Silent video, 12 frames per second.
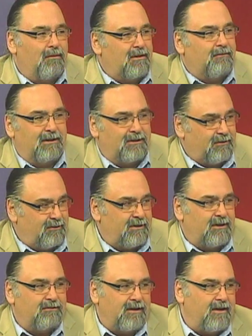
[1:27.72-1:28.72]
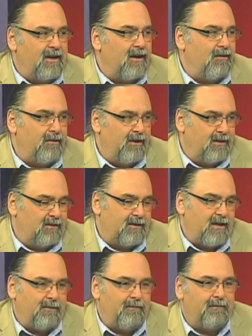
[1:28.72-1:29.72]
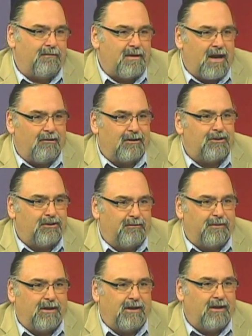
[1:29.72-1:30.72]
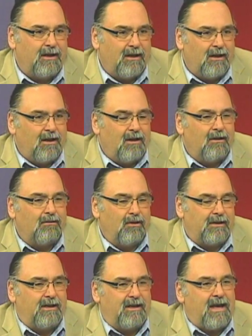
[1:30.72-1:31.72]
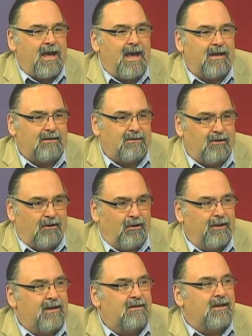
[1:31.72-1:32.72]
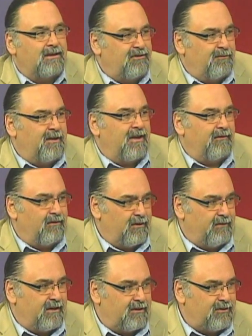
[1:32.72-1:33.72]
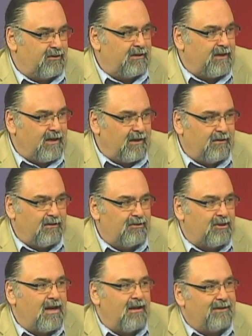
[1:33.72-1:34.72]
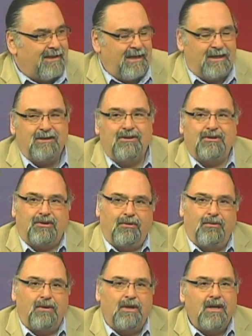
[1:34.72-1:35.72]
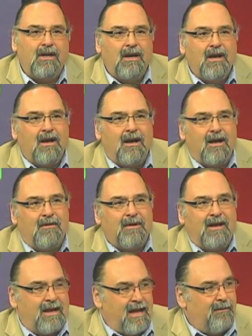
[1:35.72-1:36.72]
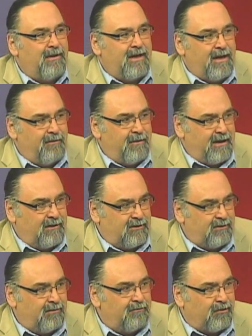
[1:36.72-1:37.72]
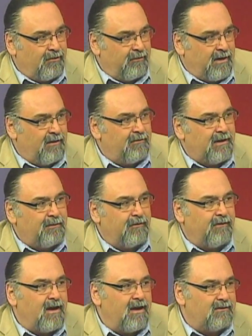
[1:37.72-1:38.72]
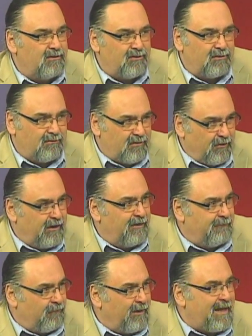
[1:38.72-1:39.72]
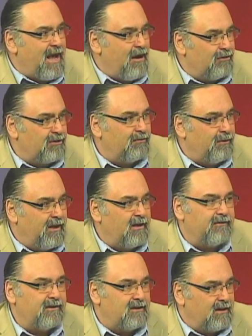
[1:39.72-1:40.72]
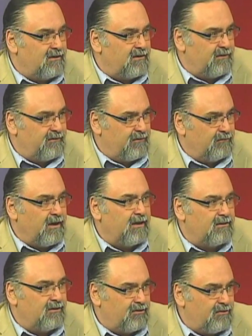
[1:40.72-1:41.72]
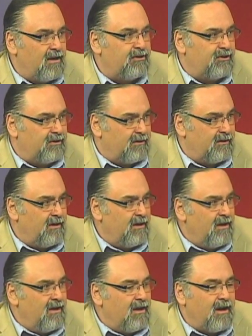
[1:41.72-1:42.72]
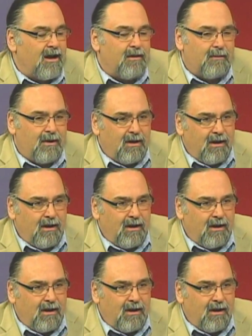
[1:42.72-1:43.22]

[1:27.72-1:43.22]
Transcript: what the research says right now is that parents should be looking at early intensive behavioral intervention, getting their child into um, an ABA based program that provides 30 to 40 hours a week of intensive direct instruction. Um,